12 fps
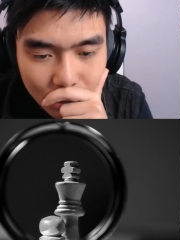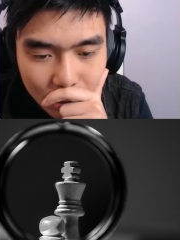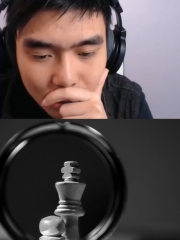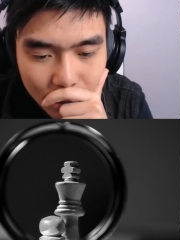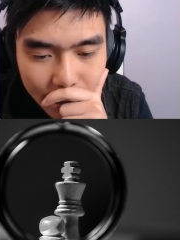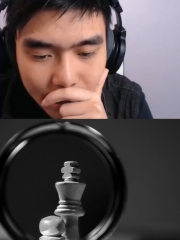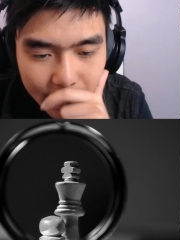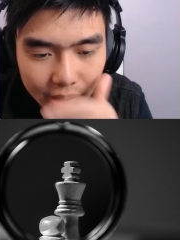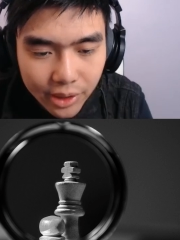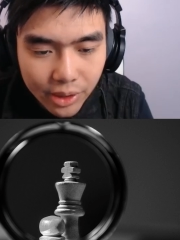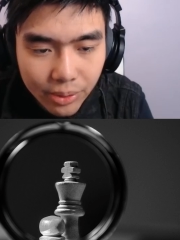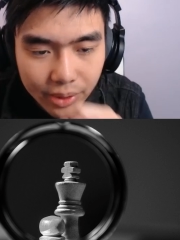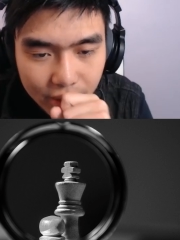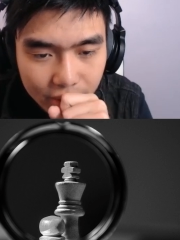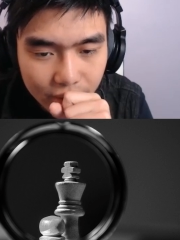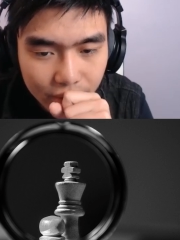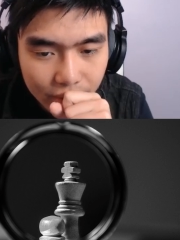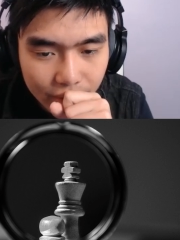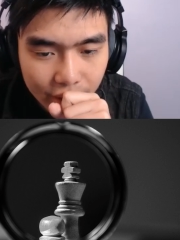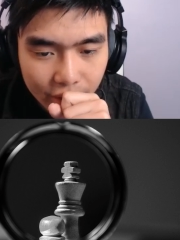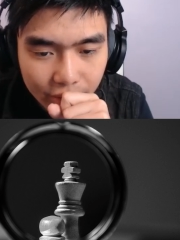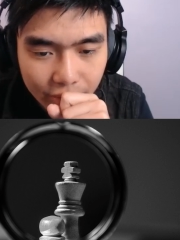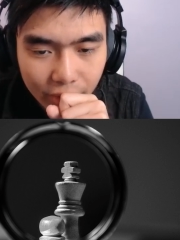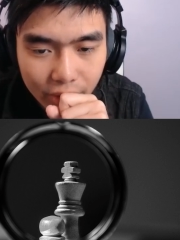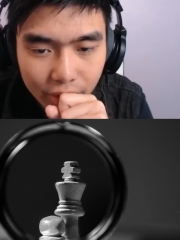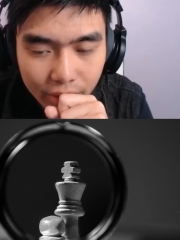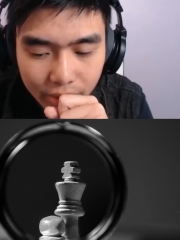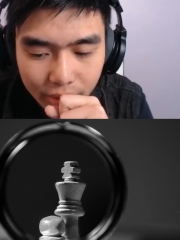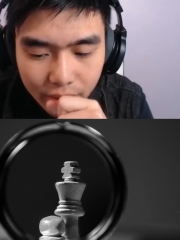Knight here, queen to e4.